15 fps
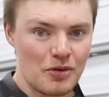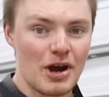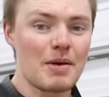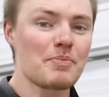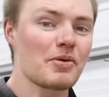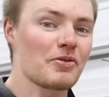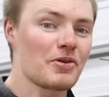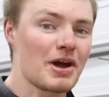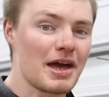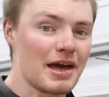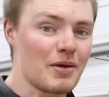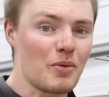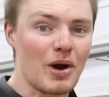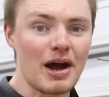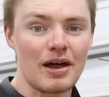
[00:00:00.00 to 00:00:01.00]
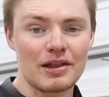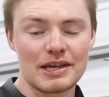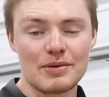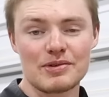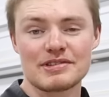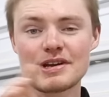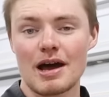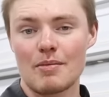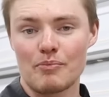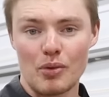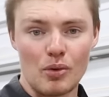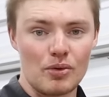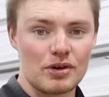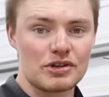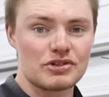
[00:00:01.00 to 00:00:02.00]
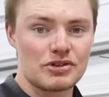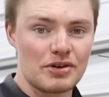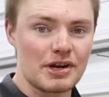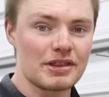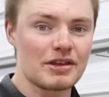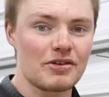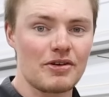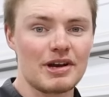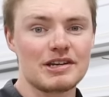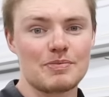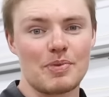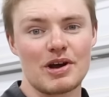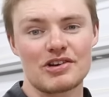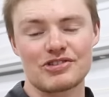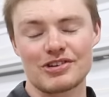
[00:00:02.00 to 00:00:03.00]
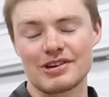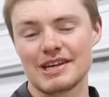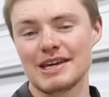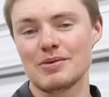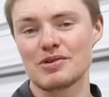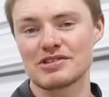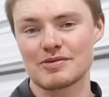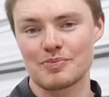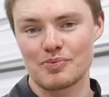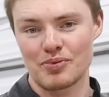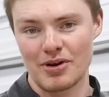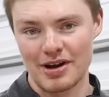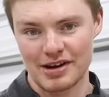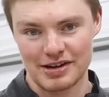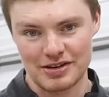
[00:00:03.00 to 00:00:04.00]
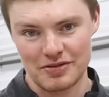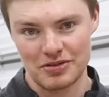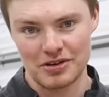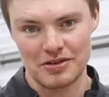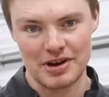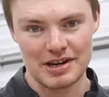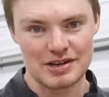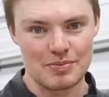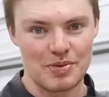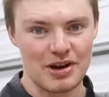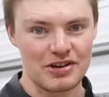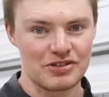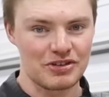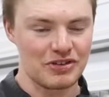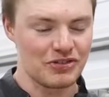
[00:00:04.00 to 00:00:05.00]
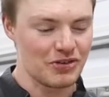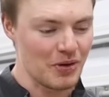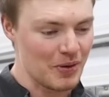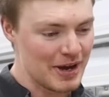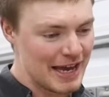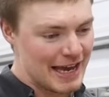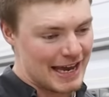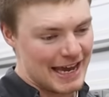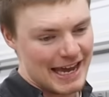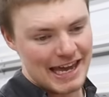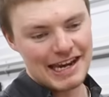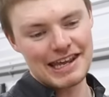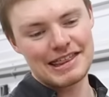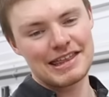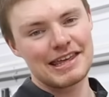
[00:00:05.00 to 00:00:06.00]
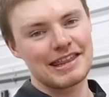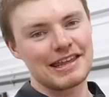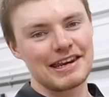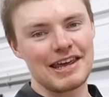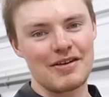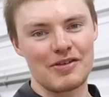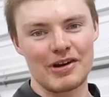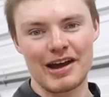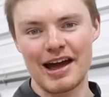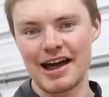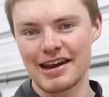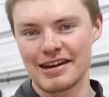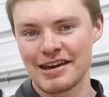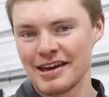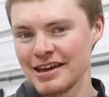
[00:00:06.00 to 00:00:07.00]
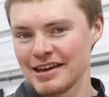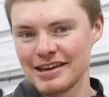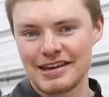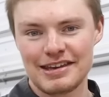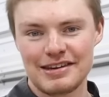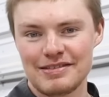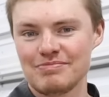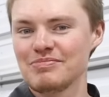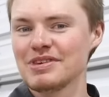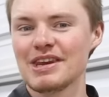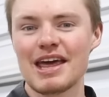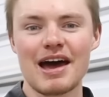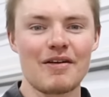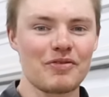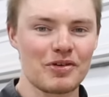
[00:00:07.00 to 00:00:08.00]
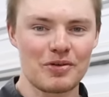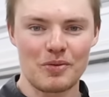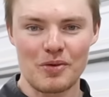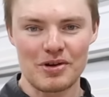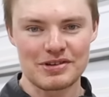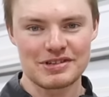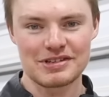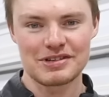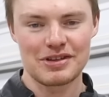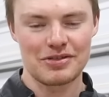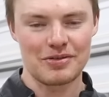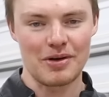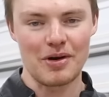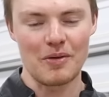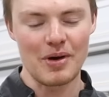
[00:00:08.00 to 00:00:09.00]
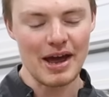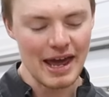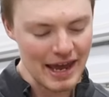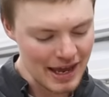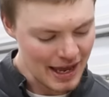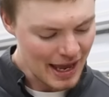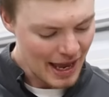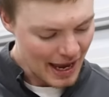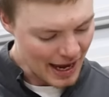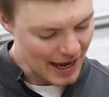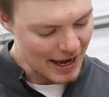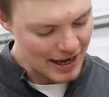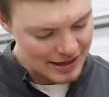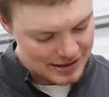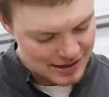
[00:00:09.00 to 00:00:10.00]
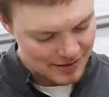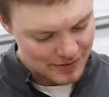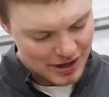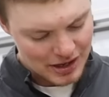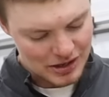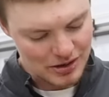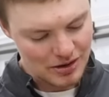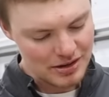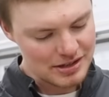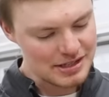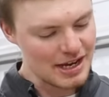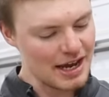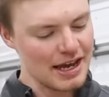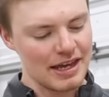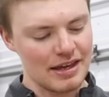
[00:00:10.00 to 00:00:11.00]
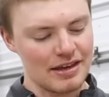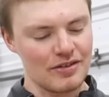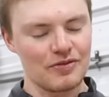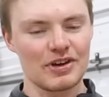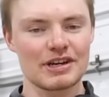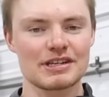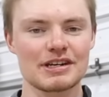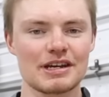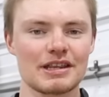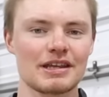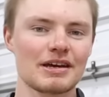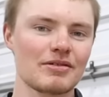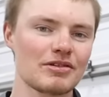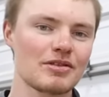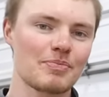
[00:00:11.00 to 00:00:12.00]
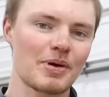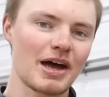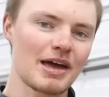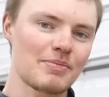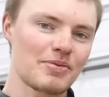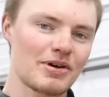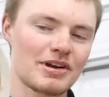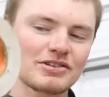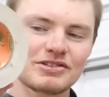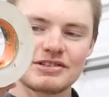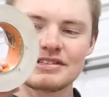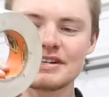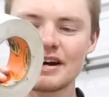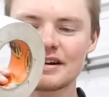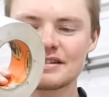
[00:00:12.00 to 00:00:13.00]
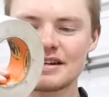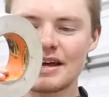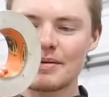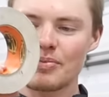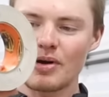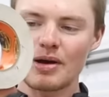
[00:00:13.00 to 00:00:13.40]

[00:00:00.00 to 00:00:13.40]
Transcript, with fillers: Grandpa Ray, while he was not born during the Great Depression, he was a product of the Great Depression. So anything that he ever got, he never wanted to throw away. And you know the saying, you can fix anything with a pipe wrench and duct tape?